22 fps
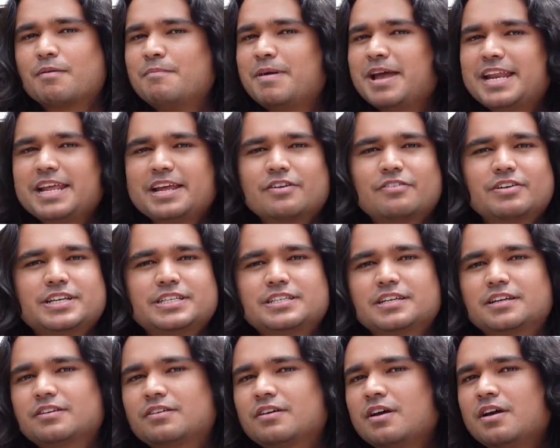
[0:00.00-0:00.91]
many
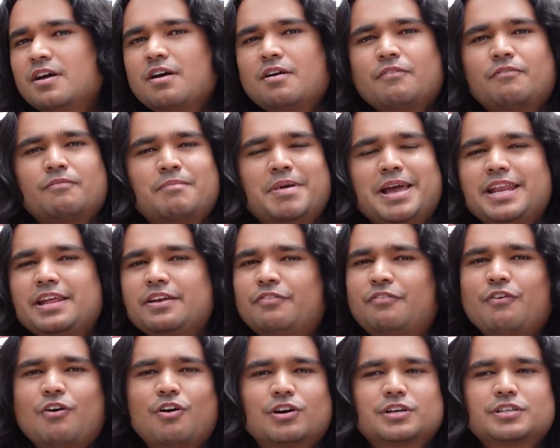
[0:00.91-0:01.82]
reasons. Many
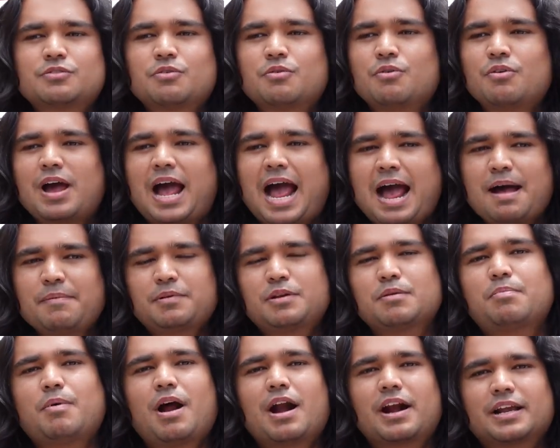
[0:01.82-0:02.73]
folks who have
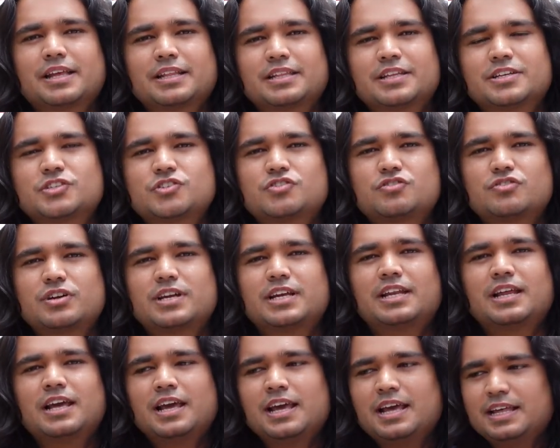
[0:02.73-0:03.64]
to park in the
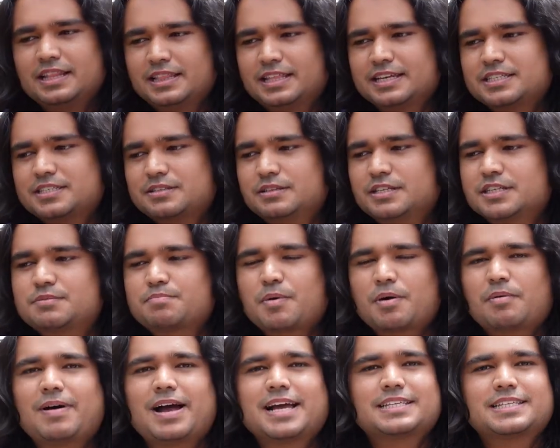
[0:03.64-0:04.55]
street, this
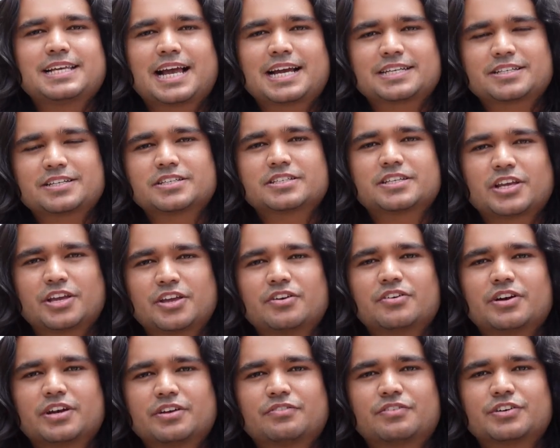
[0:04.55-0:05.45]
provides extra
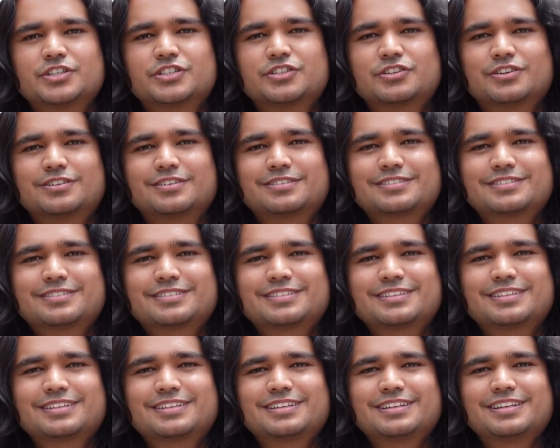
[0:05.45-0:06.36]
security for sure.
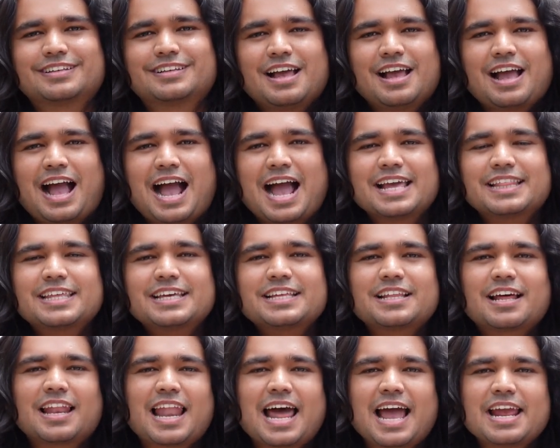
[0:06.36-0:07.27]
I think
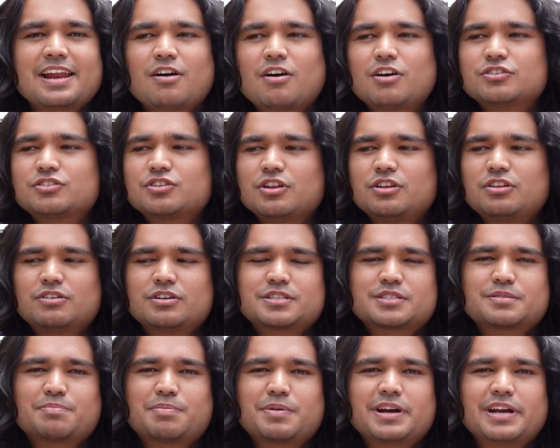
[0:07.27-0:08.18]
the light also
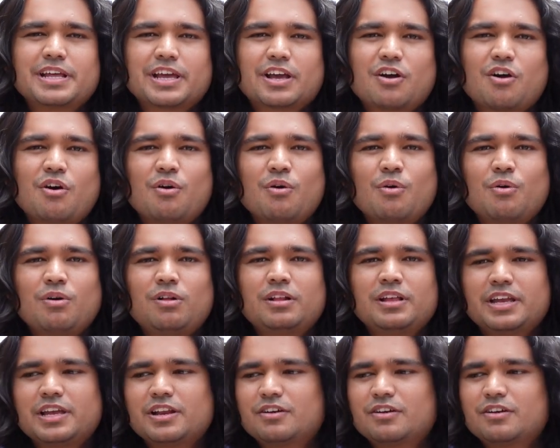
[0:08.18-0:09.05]
looks pretty cool,